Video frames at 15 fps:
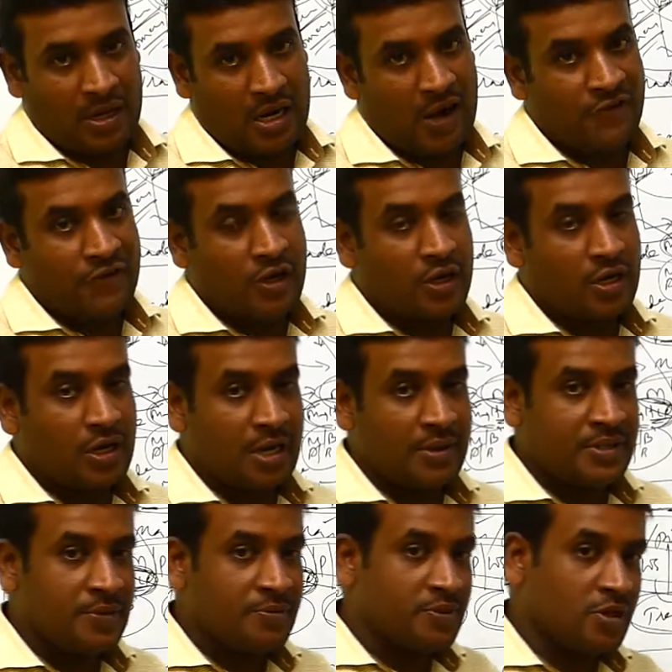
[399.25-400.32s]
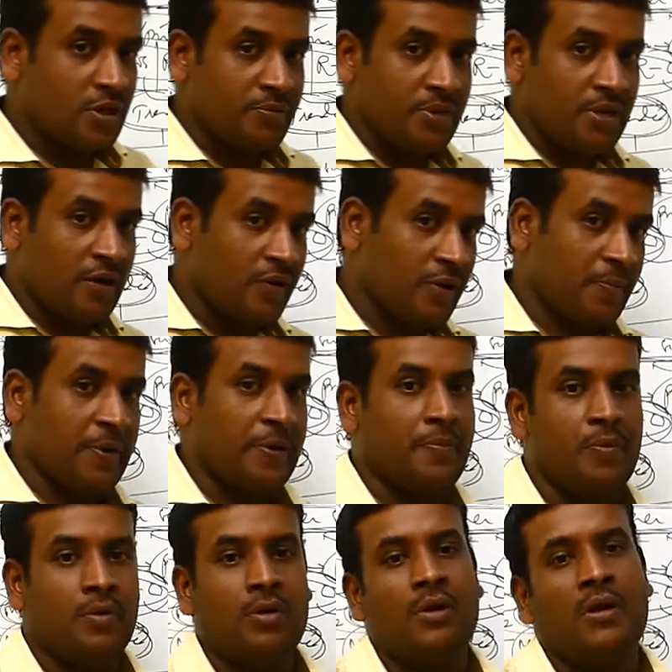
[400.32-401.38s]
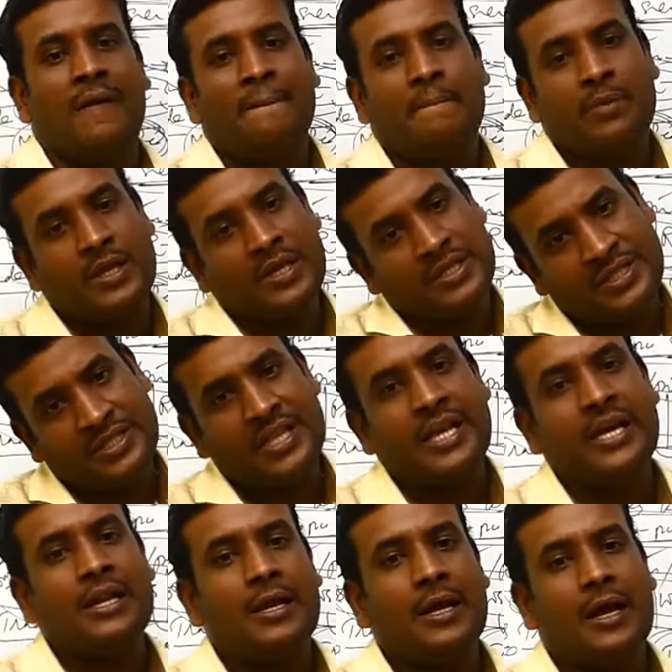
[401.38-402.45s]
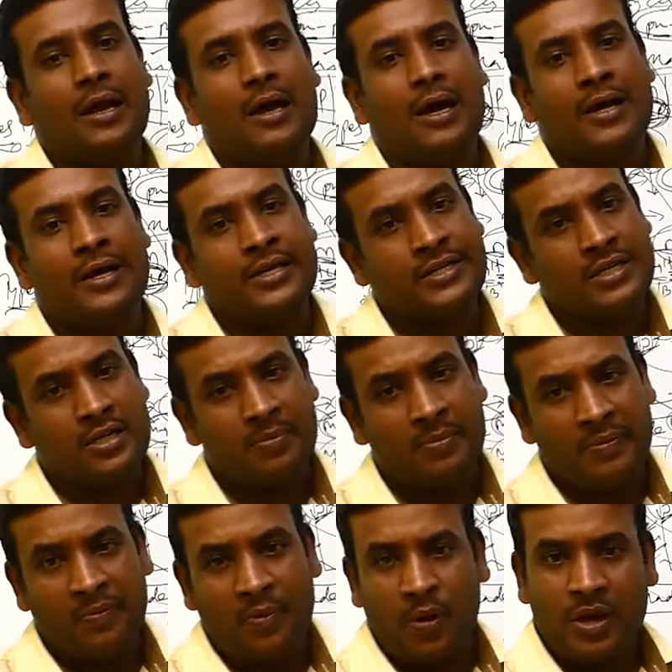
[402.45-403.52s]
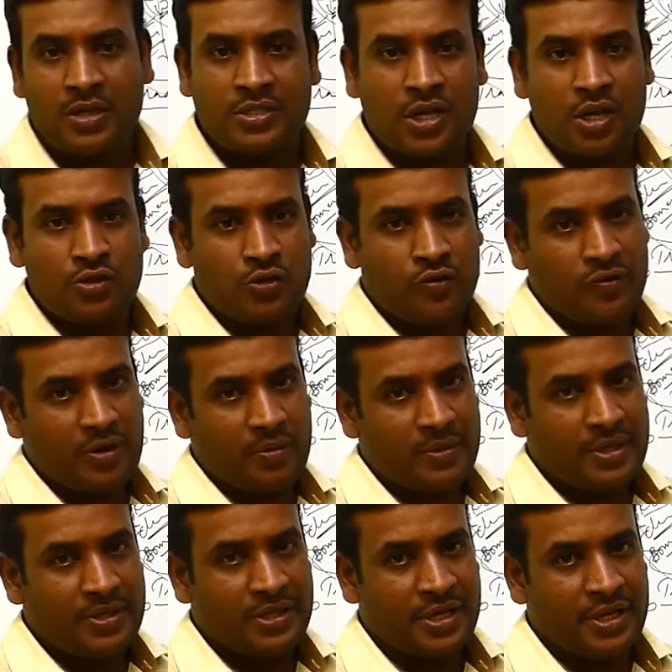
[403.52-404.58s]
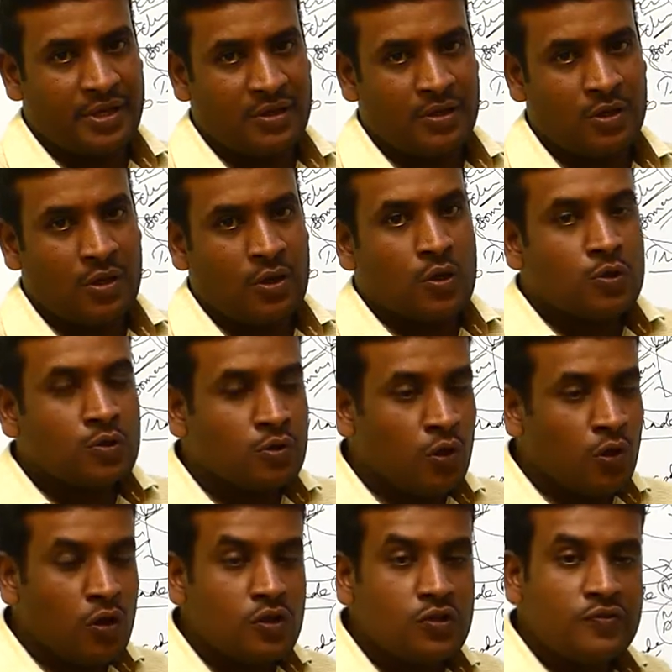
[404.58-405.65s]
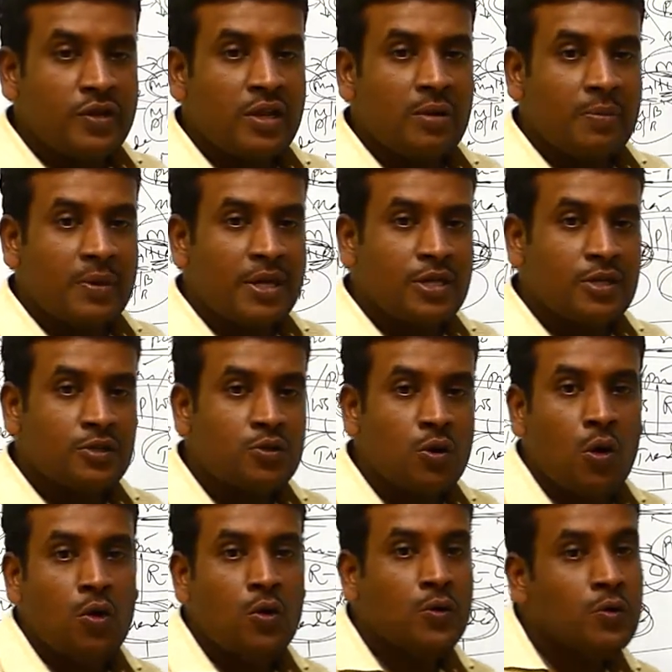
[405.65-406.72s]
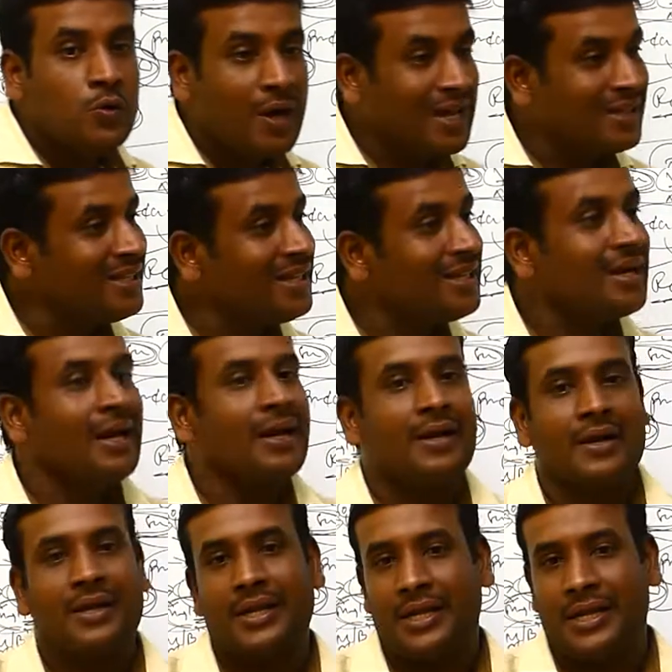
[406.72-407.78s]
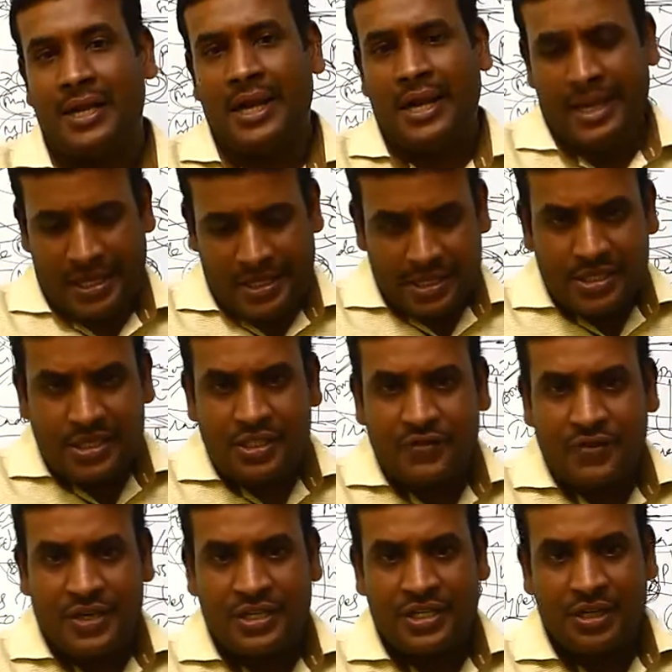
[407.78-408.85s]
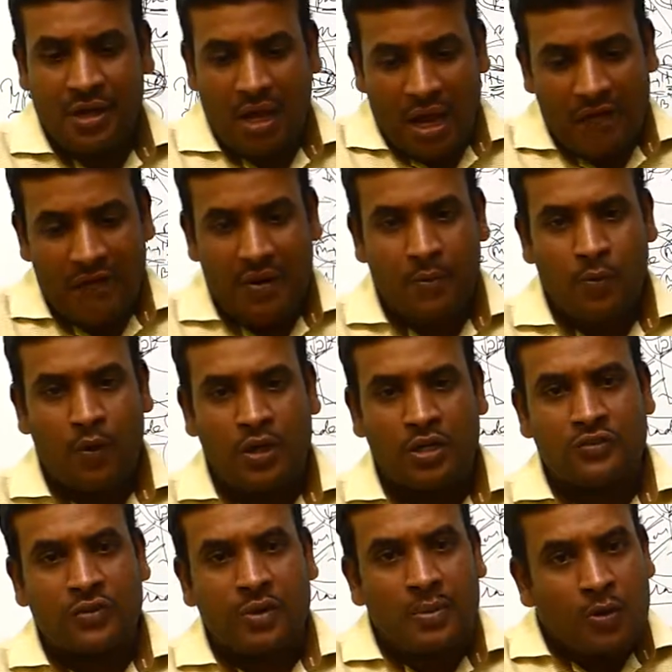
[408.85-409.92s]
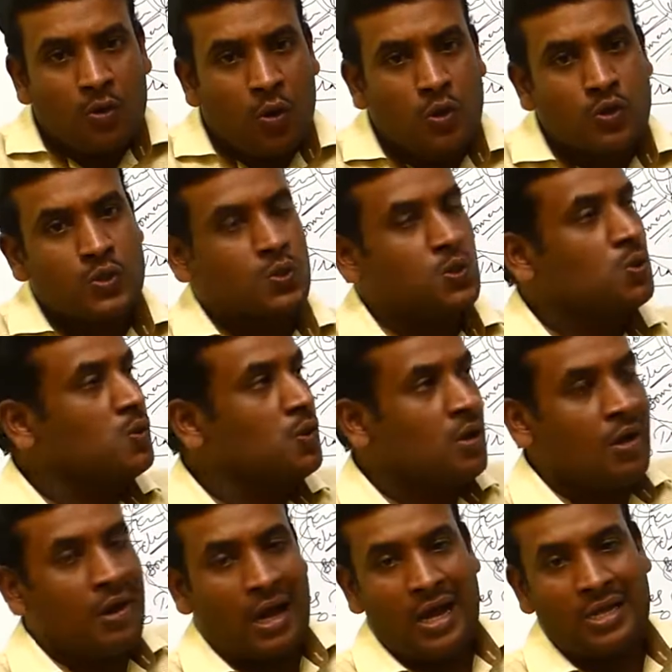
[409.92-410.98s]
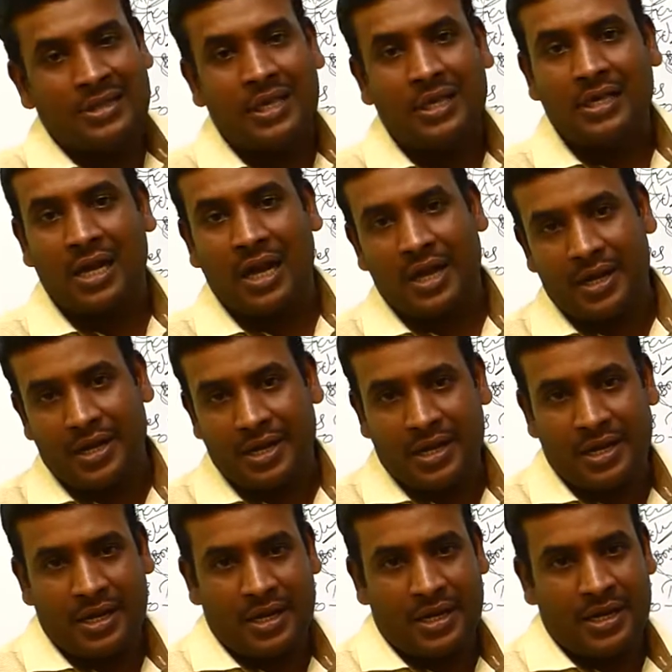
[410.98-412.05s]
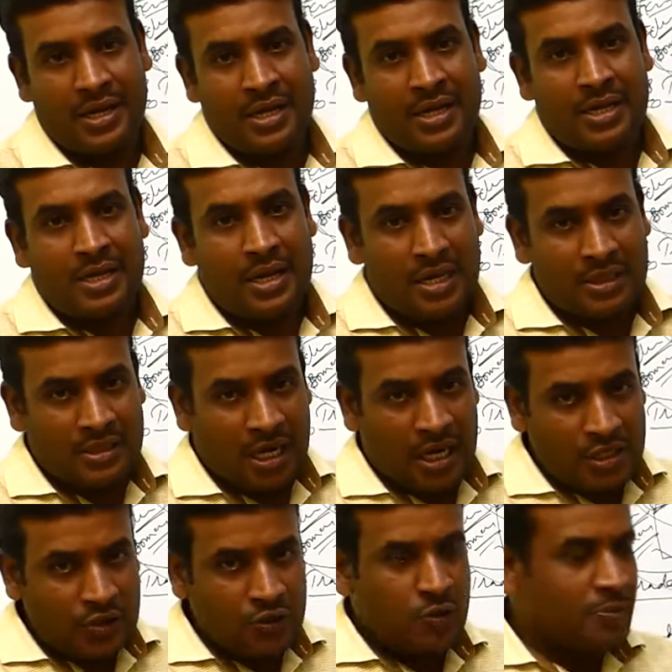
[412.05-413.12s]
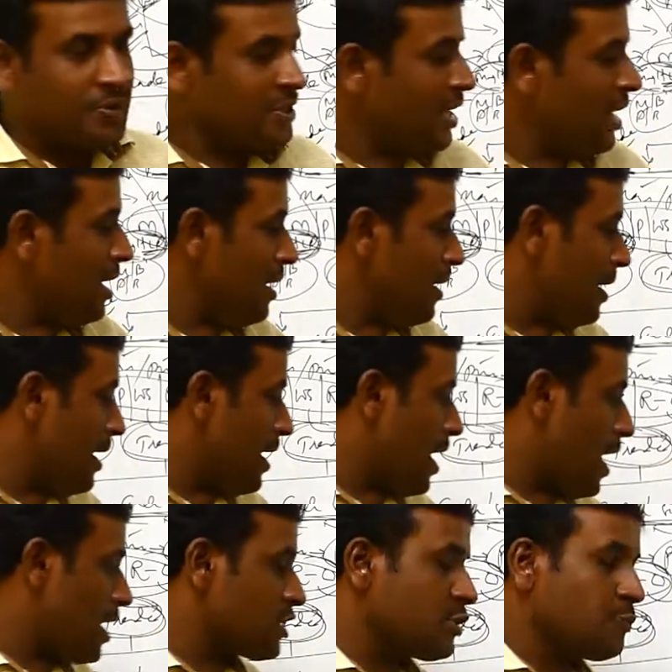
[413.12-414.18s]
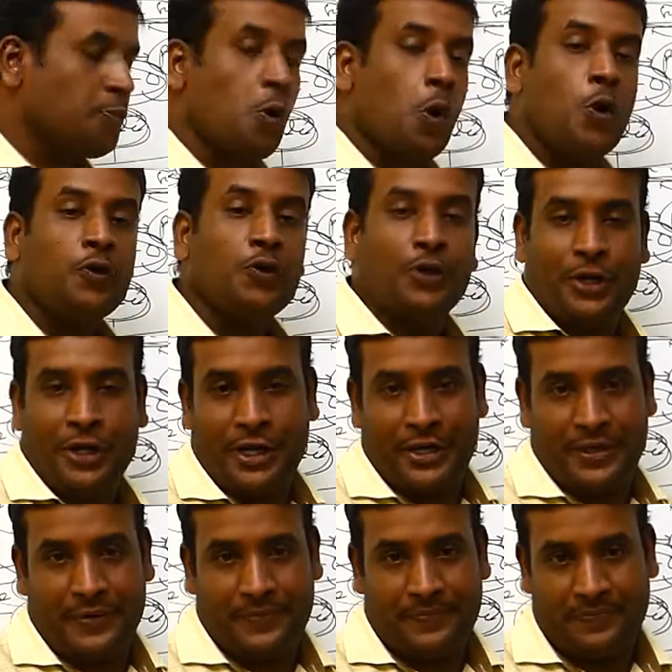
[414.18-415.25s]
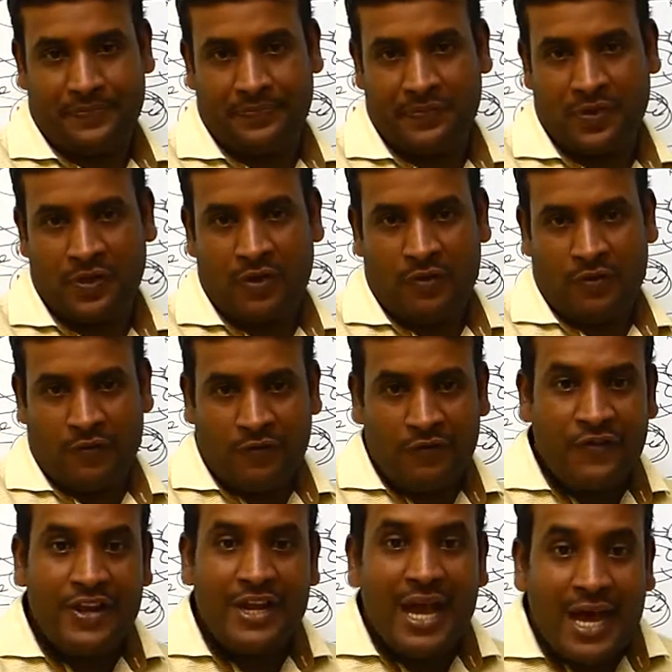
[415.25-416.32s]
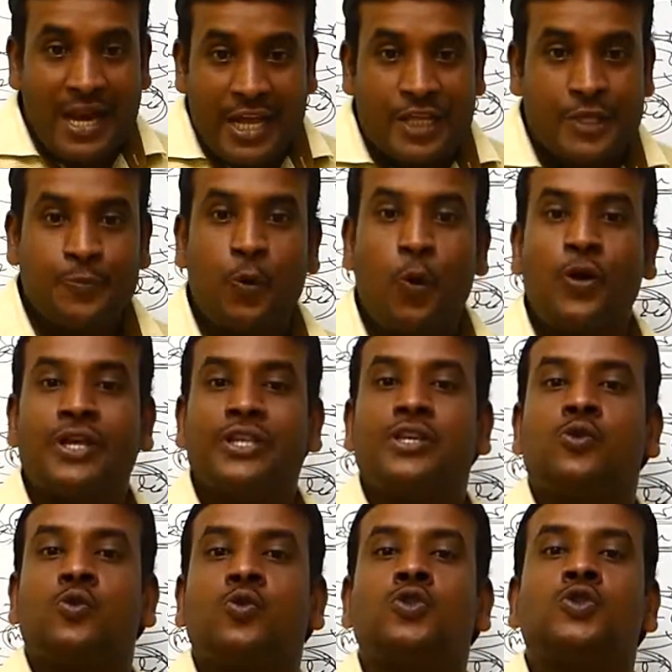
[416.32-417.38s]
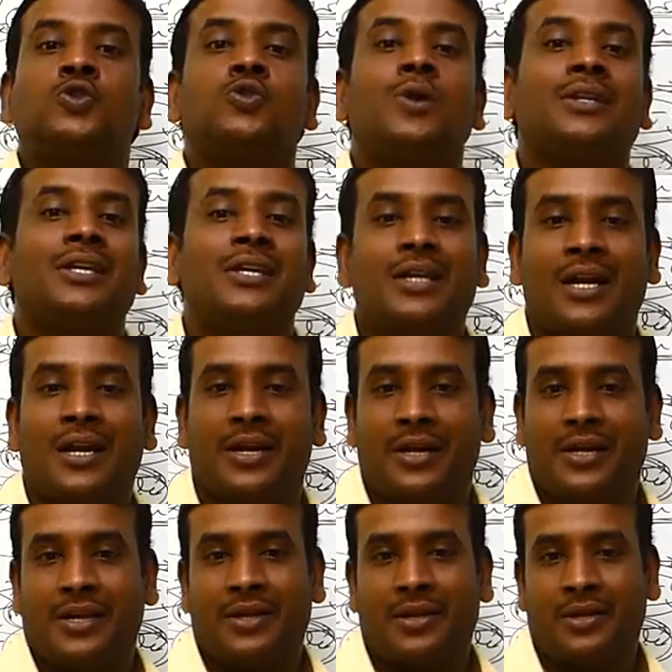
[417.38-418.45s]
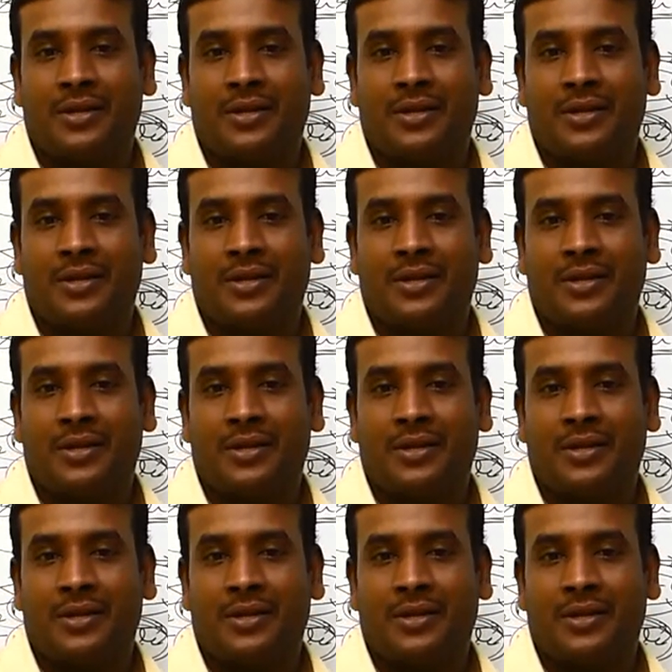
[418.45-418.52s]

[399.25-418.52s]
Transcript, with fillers: After consumption of the our people is there, additional products also will be there. Those will be sold to other country. In the situation, our products will be goes to other country. That should be the export trade. We are exporting the goods to other country.